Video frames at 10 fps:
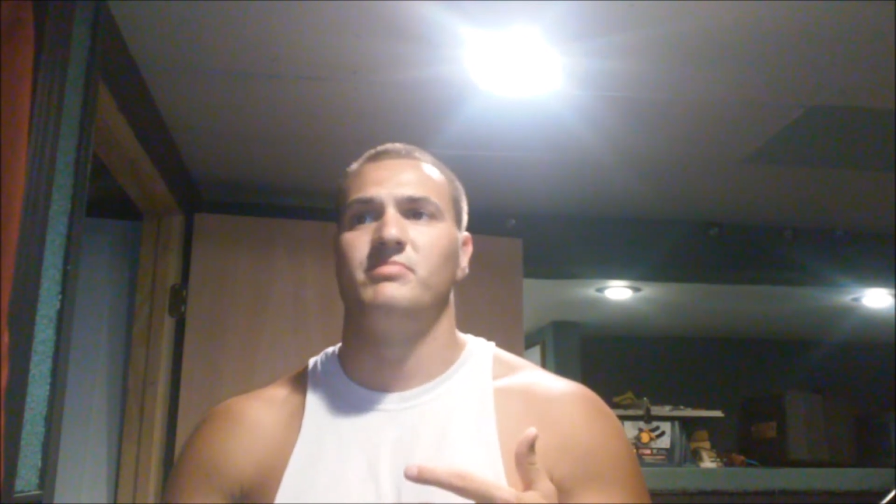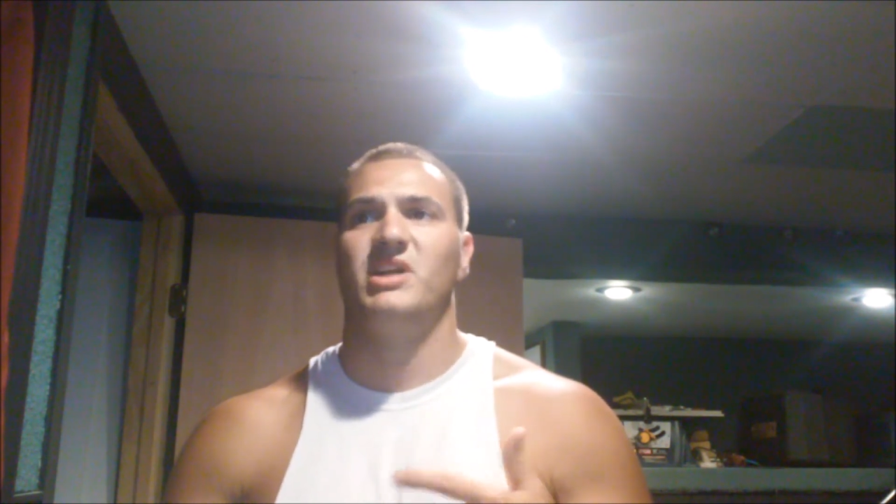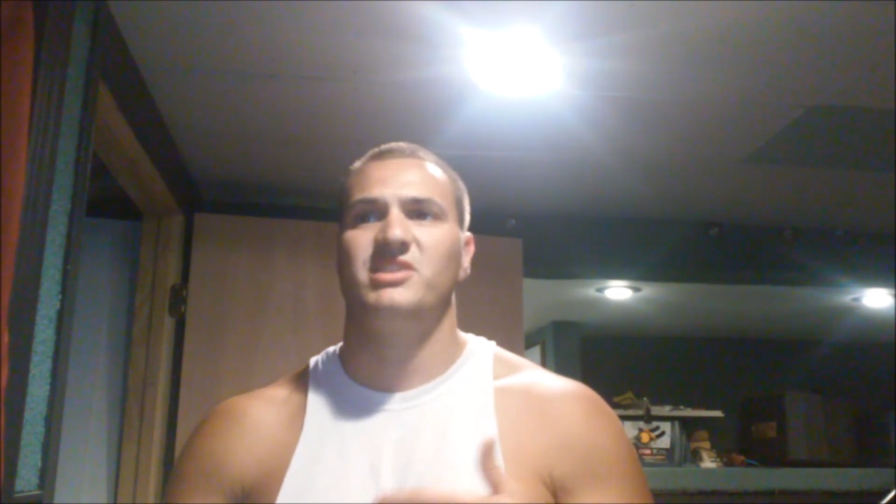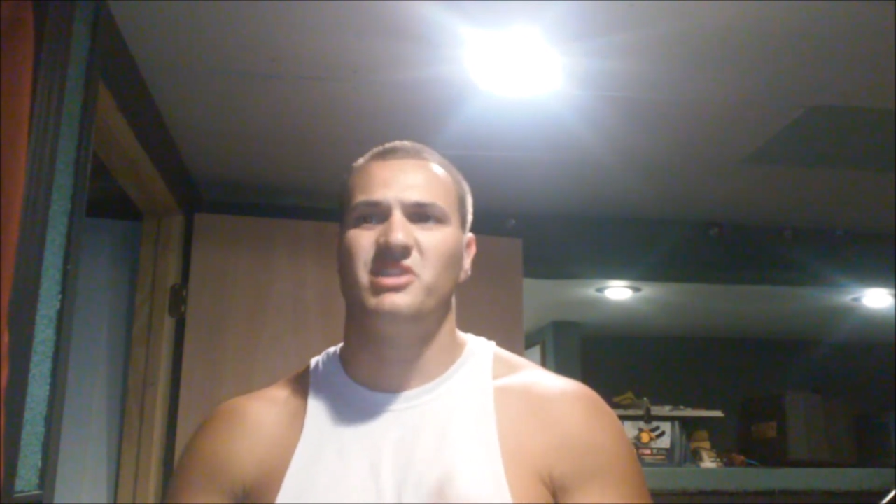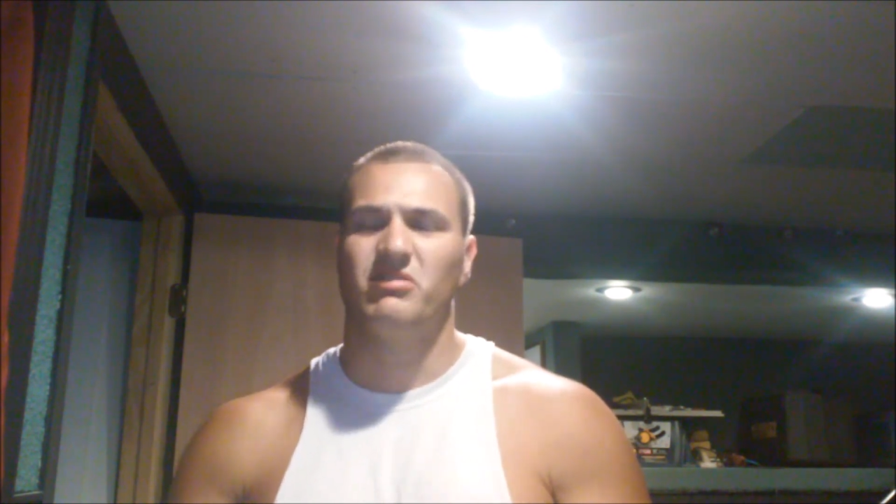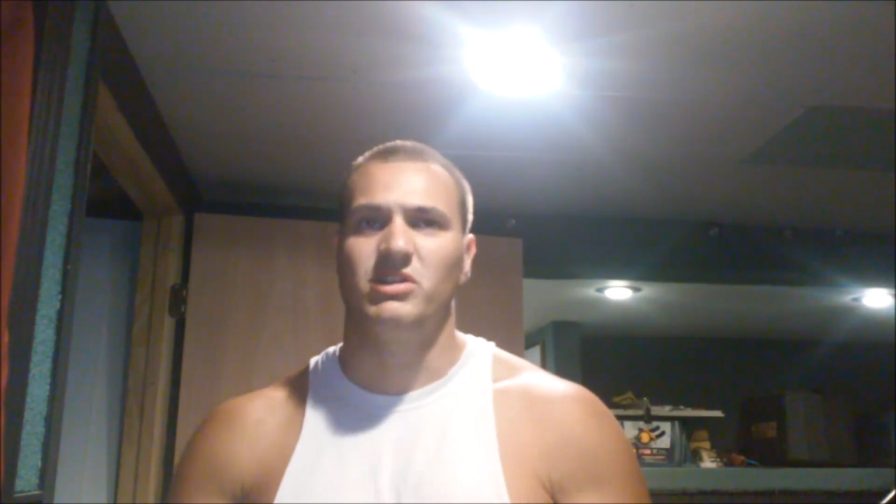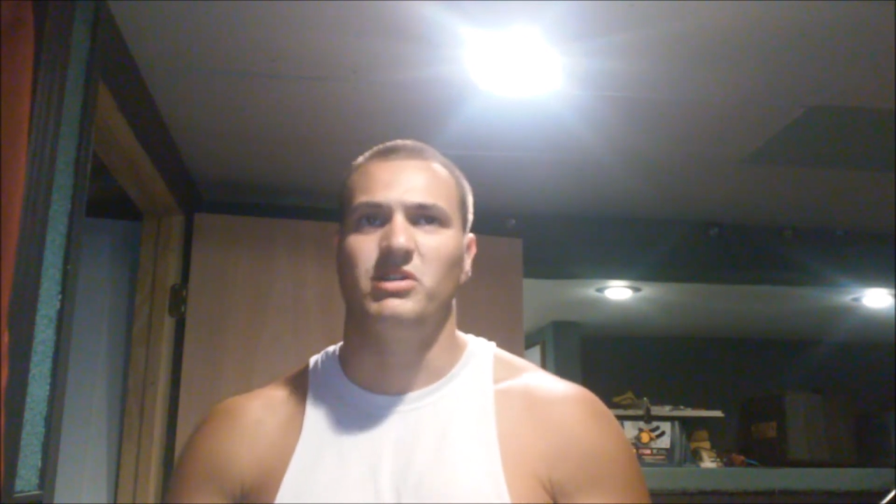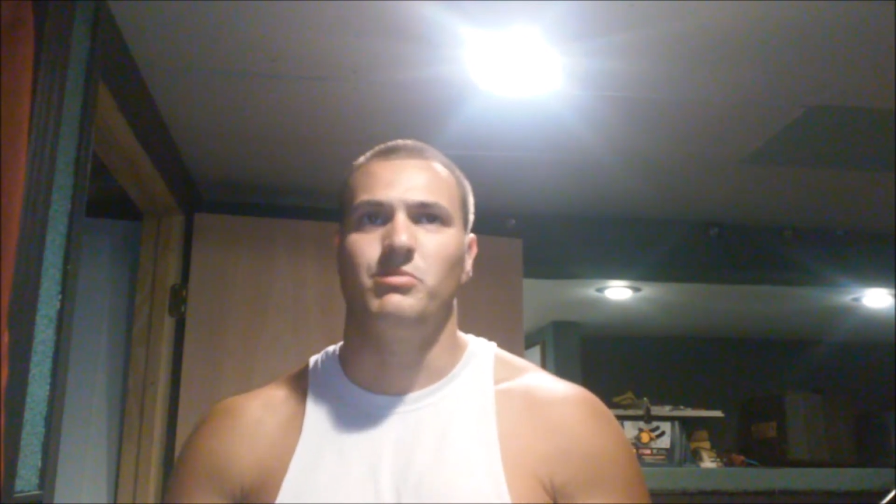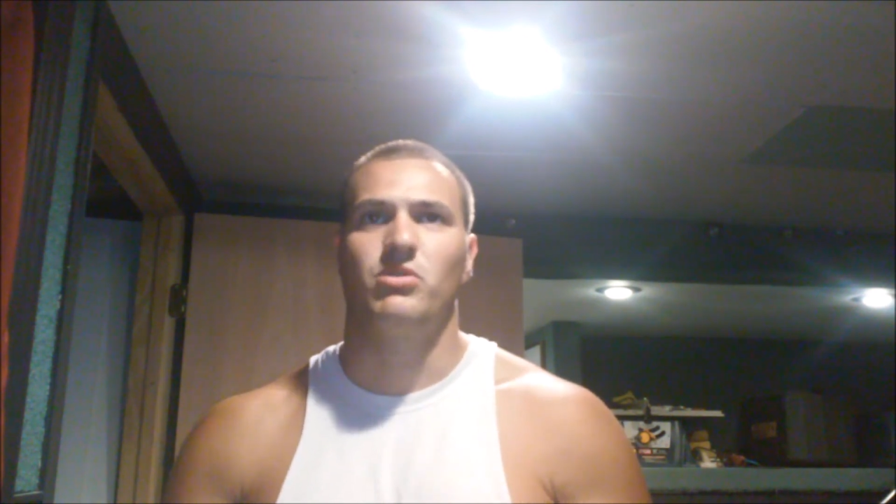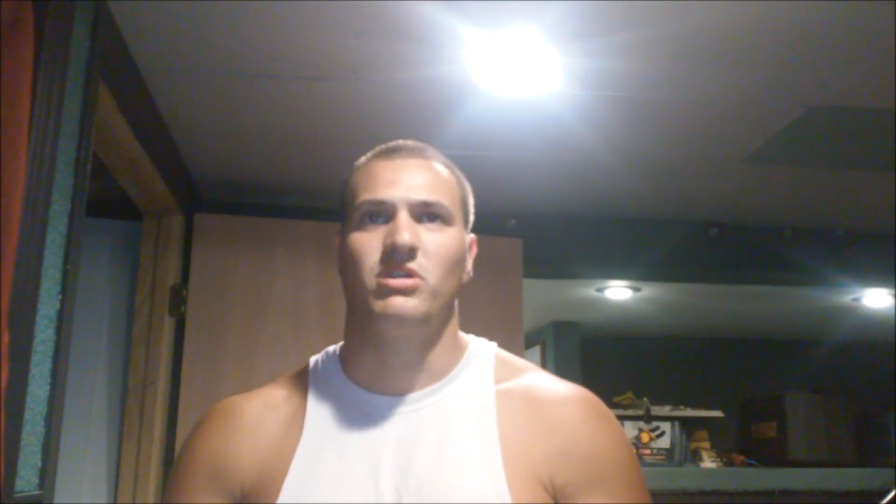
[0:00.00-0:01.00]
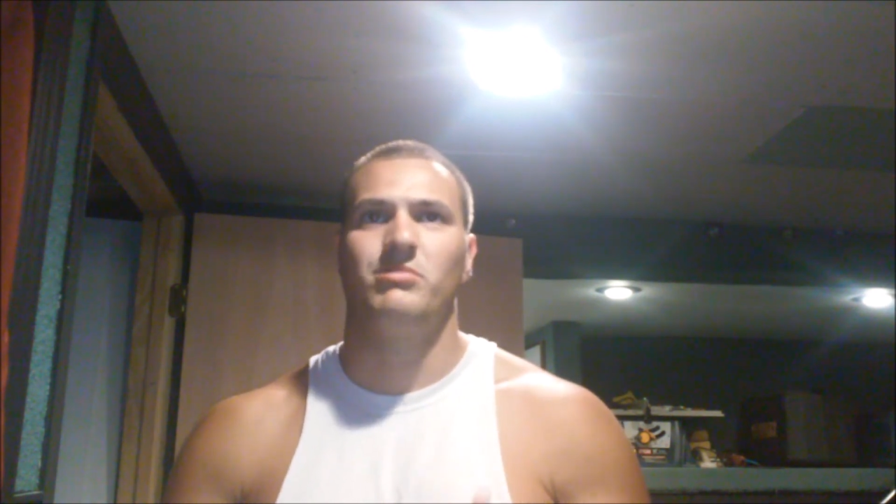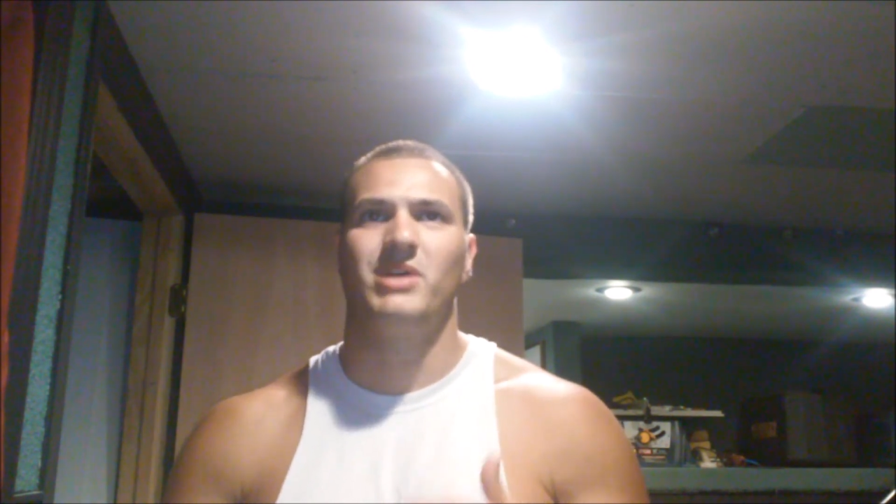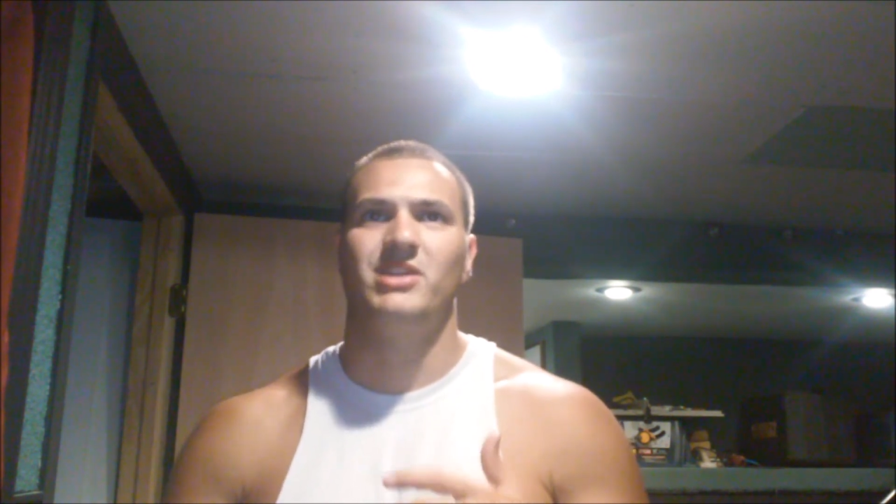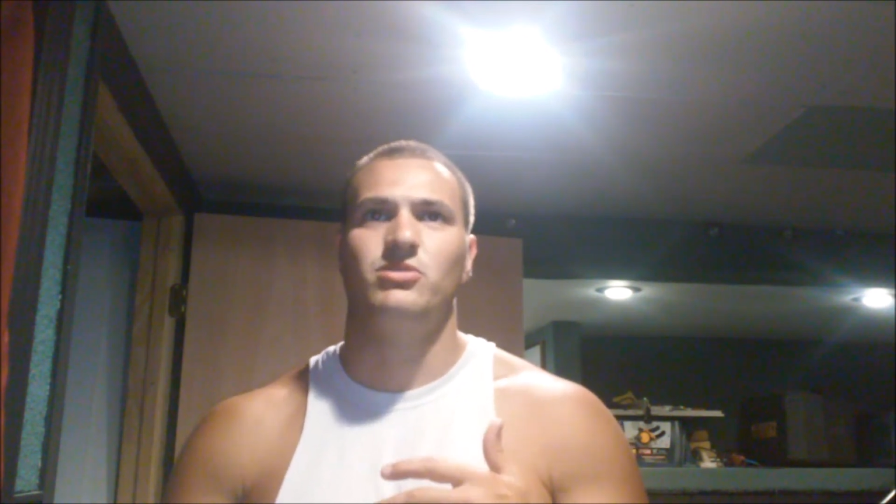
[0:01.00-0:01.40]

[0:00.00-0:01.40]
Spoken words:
that's not really important. I'm not